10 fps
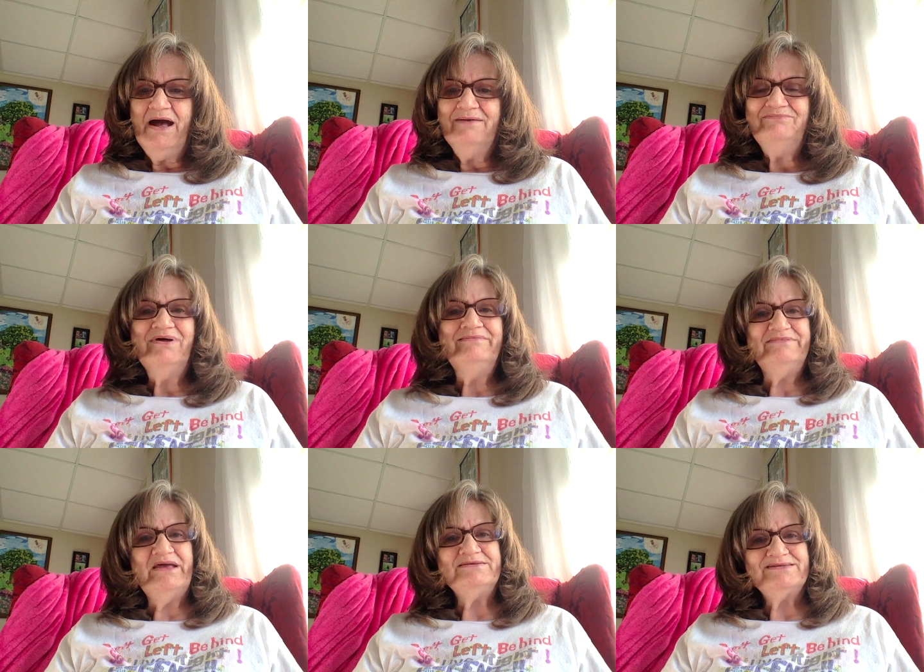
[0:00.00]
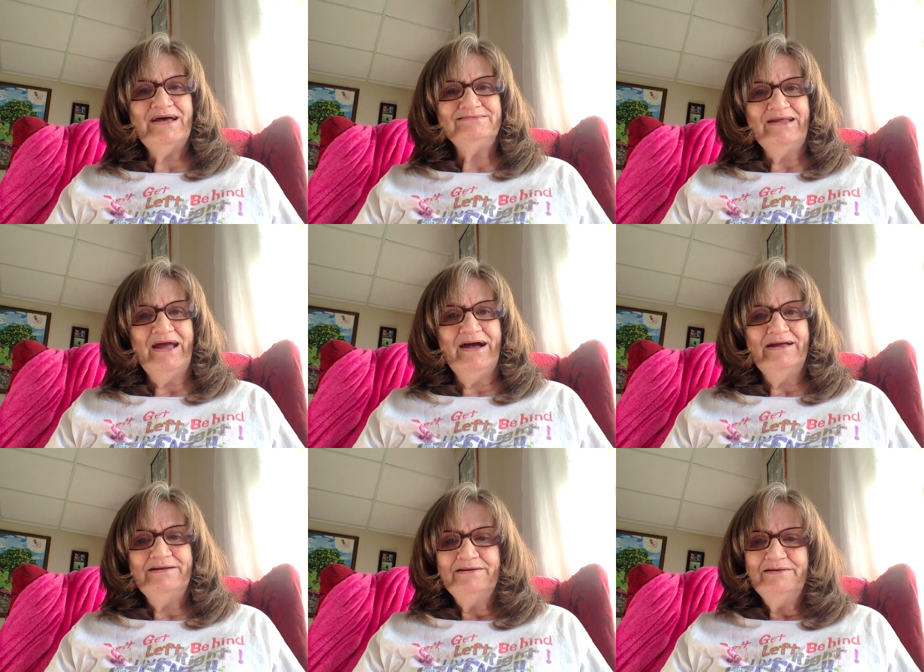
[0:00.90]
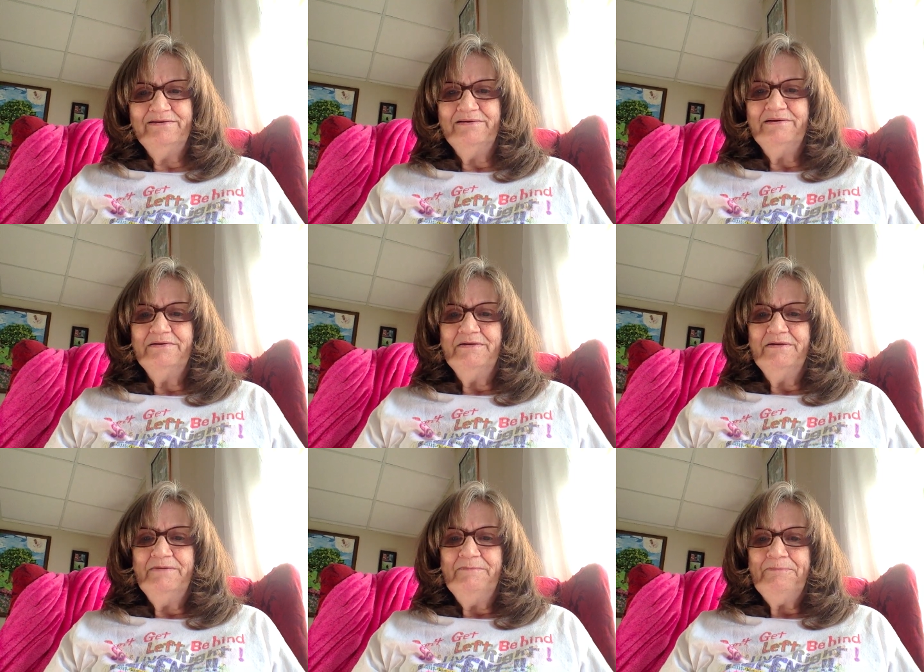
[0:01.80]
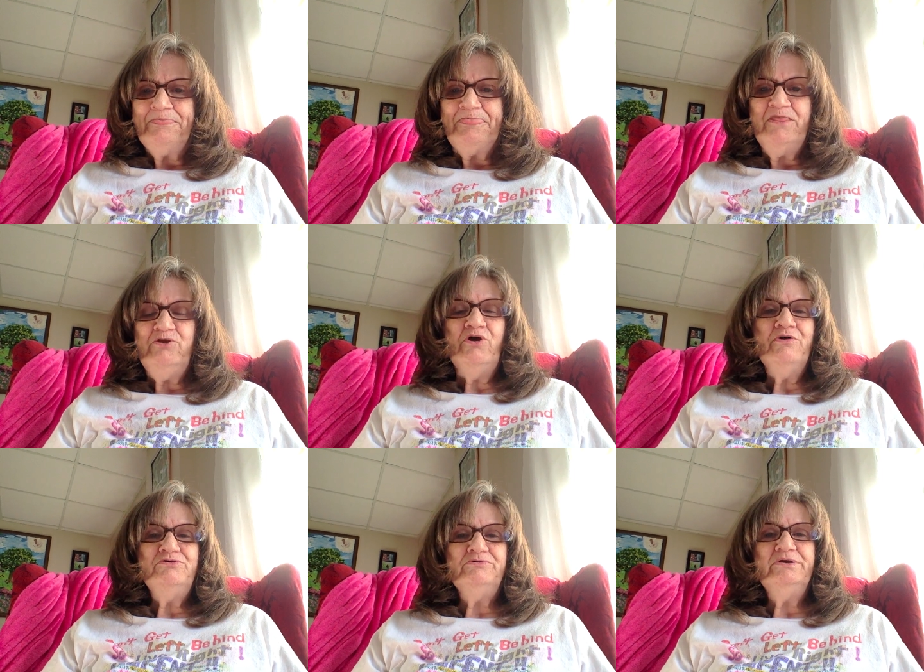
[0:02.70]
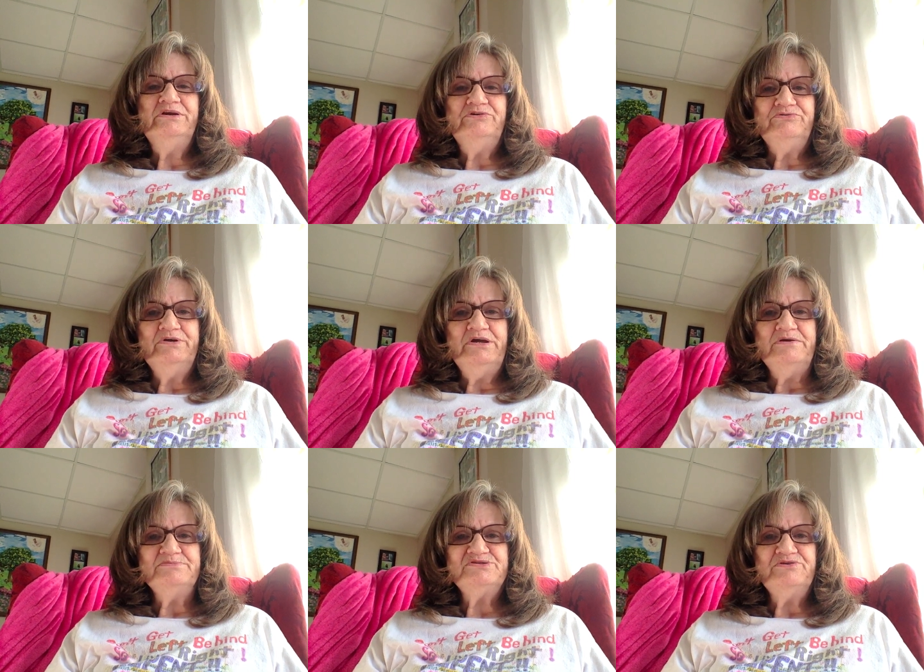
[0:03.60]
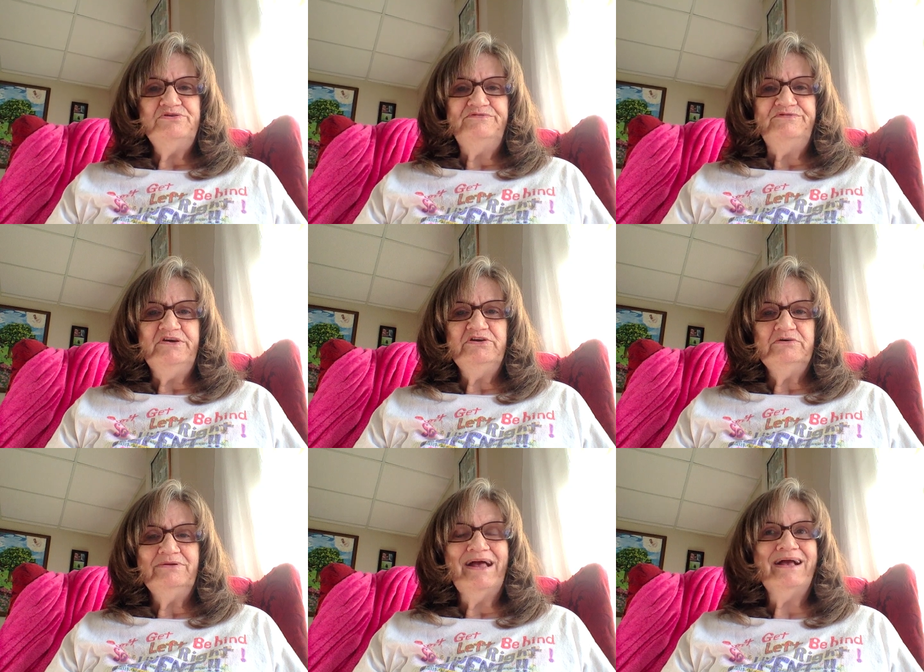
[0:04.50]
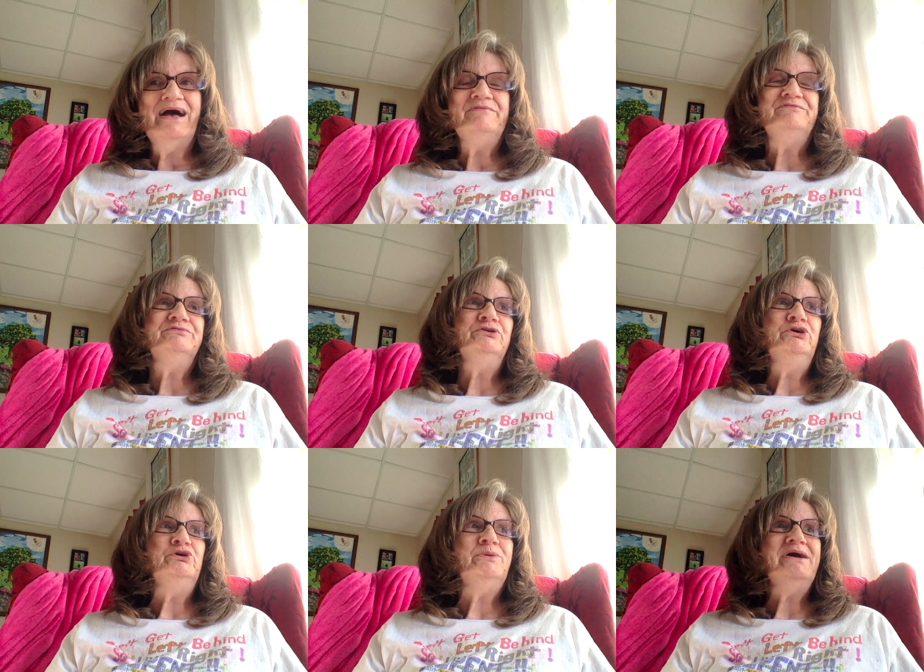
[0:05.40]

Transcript: I've done things like that you know you're in a dream, so you figure, like I flew.